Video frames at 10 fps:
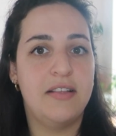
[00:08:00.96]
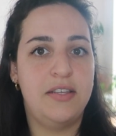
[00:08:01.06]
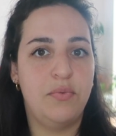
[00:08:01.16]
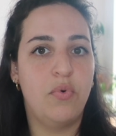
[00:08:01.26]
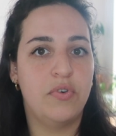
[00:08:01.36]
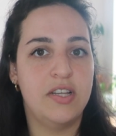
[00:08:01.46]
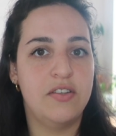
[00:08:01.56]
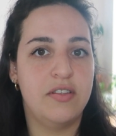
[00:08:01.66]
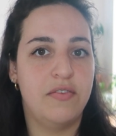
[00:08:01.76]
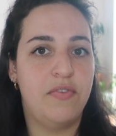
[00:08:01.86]
as he walks
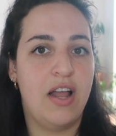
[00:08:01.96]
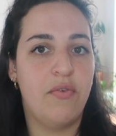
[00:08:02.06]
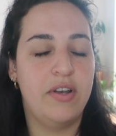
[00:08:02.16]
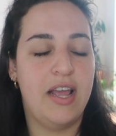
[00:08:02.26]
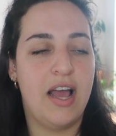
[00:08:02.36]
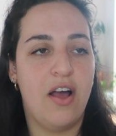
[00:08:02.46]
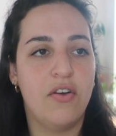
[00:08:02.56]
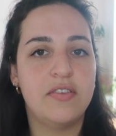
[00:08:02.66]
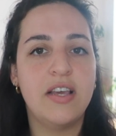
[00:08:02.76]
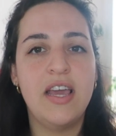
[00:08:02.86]
into the Flowerday
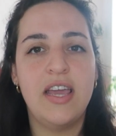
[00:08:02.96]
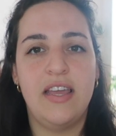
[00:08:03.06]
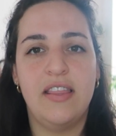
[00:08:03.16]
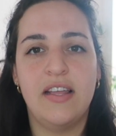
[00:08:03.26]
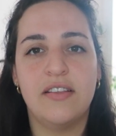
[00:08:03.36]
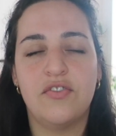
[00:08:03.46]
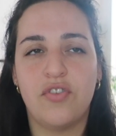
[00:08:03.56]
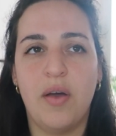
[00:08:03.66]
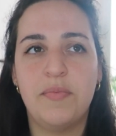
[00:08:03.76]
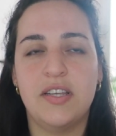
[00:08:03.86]
house, he then
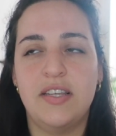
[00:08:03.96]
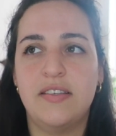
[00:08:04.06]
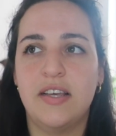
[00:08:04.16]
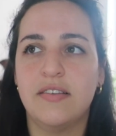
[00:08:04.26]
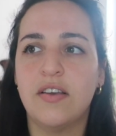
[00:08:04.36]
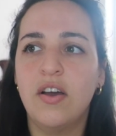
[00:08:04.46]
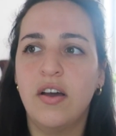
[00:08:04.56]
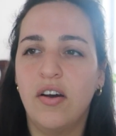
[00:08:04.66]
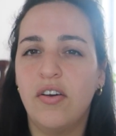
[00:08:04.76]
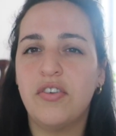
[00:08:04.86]
stops and he says,
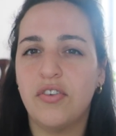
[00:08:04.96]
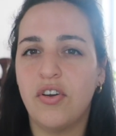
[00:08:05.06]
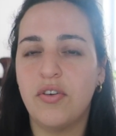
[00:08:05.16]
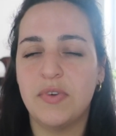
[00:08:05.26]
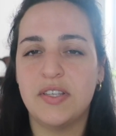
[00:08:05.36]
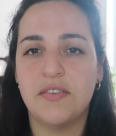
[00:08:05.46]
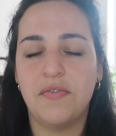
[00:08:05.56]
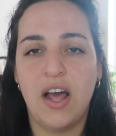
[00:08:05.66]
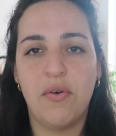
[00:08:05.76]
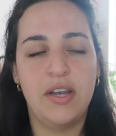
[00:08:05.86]
oh, you know, Mrs.
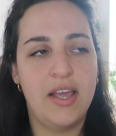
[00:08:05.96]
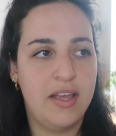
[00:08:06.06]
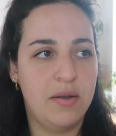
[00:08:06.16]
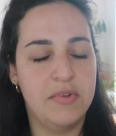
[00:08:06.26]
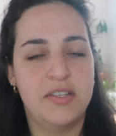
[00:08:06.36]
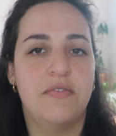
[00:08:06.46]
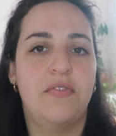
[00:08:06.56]
Flowerday and Mr.